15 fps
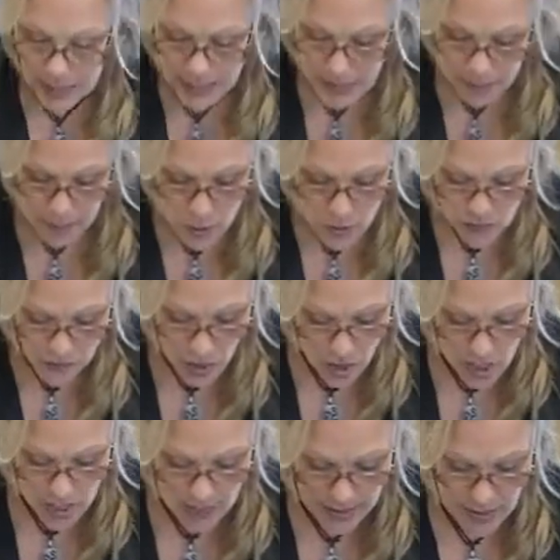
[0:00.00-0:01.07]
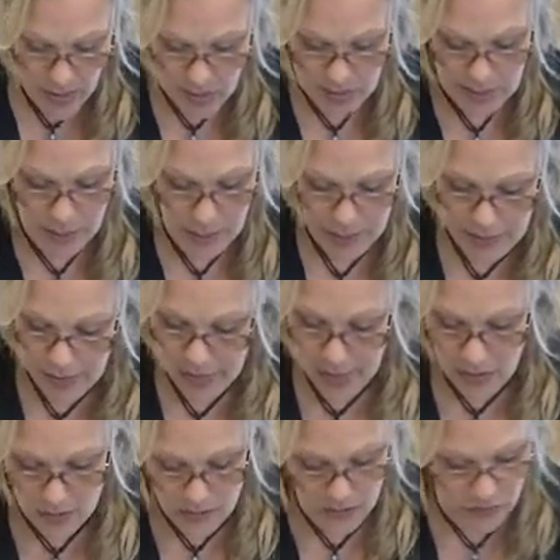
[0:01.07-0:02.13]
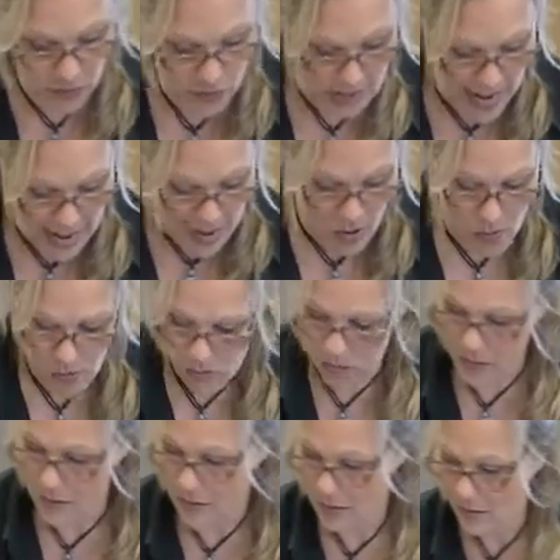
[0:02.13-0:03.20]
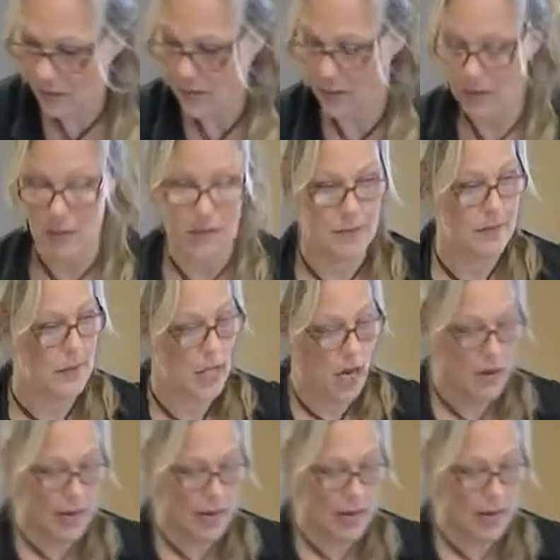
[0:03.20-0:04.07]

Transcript: let's move on to something else for now. All